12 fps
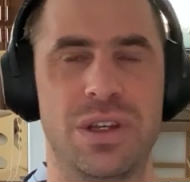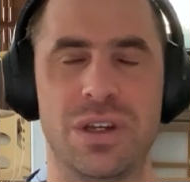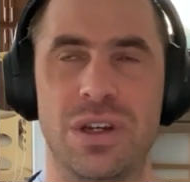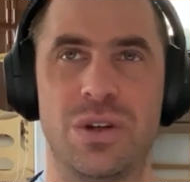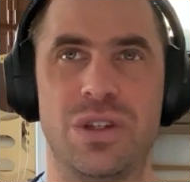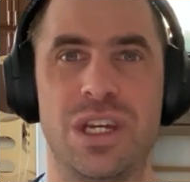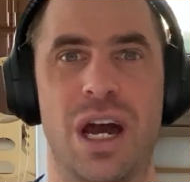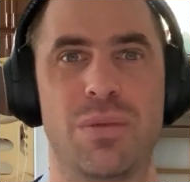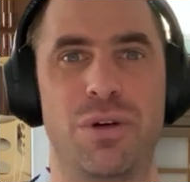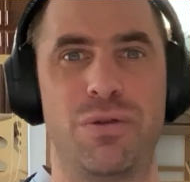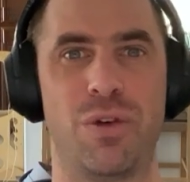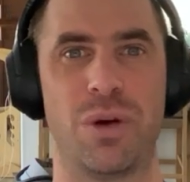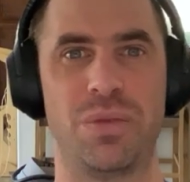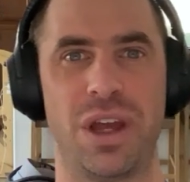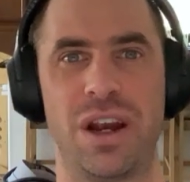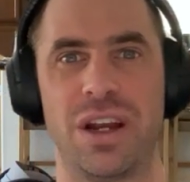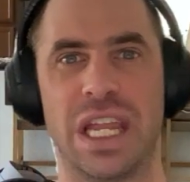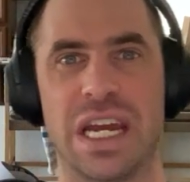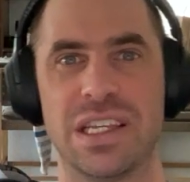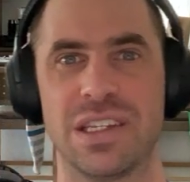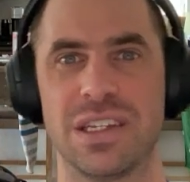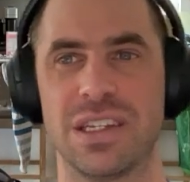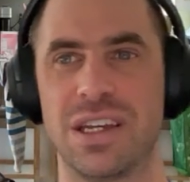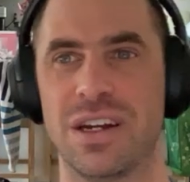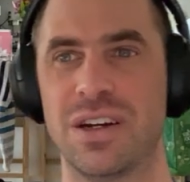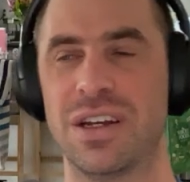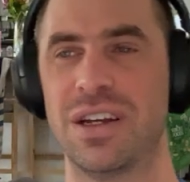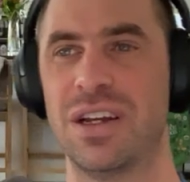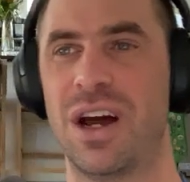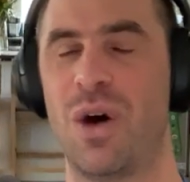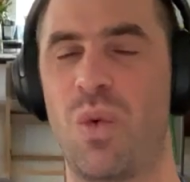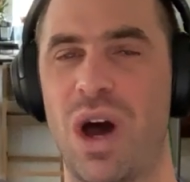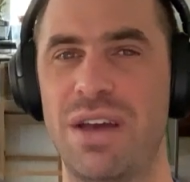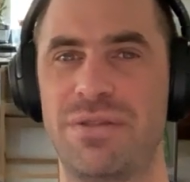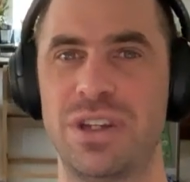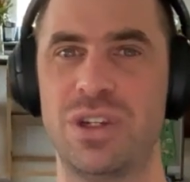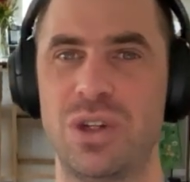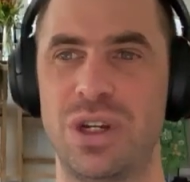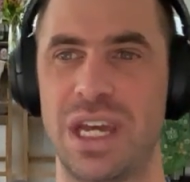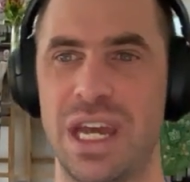you know, Diablo 4 player that has, you know, a wife and two